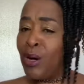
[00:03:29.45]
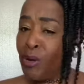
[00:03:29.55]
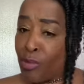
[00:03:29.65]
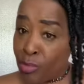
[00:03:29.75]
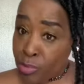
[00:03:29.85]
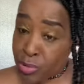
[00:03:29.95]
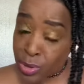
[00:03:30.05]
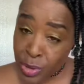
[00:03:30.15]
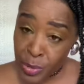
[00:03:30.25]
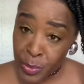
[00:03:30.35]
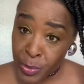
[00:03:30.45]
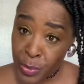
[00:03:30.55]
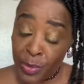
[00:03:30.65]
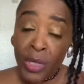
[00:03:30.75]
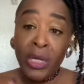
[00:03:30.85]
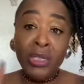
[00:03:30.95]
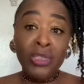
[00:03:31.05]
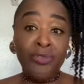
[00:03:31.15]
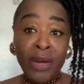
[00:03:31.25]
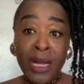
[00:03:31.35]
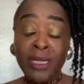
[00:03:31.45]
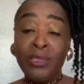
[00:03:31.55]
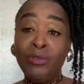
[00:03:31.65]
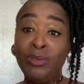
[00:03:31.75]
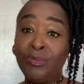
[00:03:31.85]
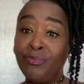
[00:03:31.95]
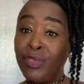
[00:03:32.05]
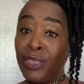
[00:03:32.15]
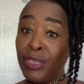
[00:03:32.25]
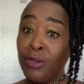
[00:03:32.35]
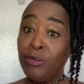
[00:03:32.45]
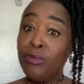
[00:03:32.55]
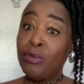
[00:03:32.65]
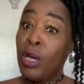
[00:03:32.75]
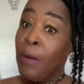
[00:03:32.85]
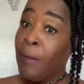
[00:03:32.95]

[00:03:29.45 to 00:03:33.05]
old school, trying to do some videos,